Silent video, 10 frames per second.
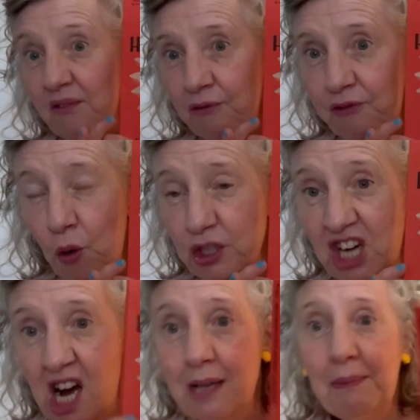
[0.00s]
4
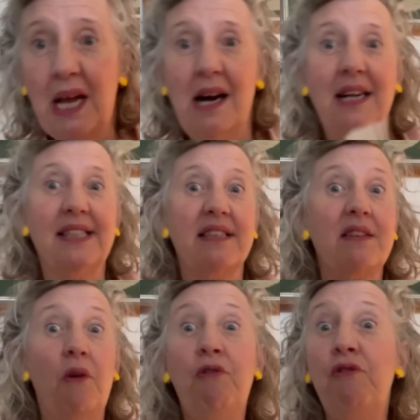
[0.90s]
timelines,
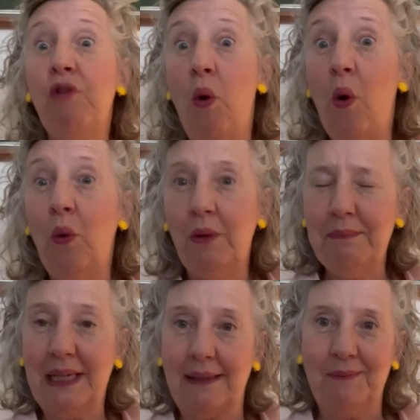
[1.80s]
4
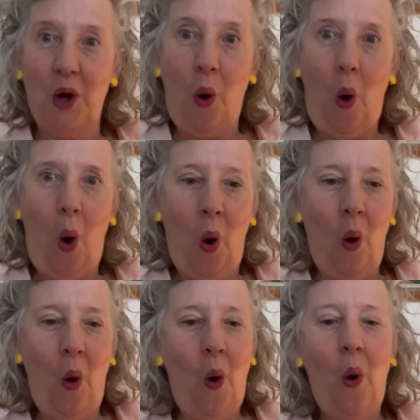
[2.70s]
women,
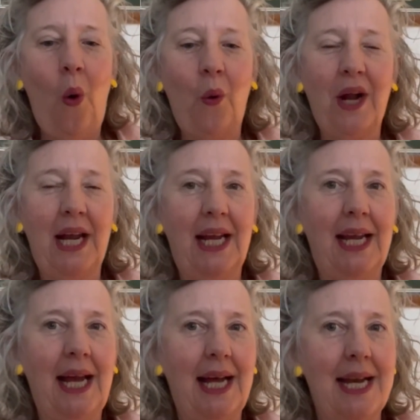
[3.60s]
all
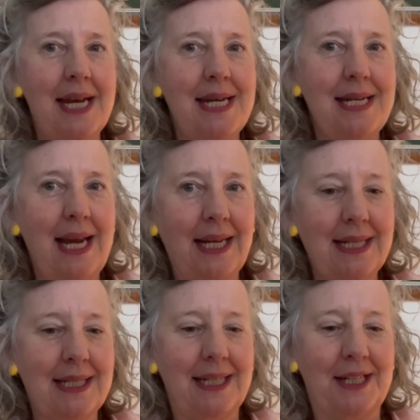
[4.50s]

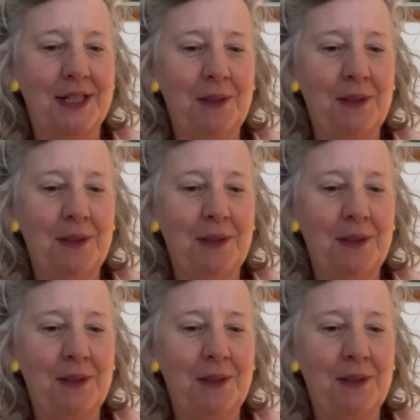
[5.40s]
connected.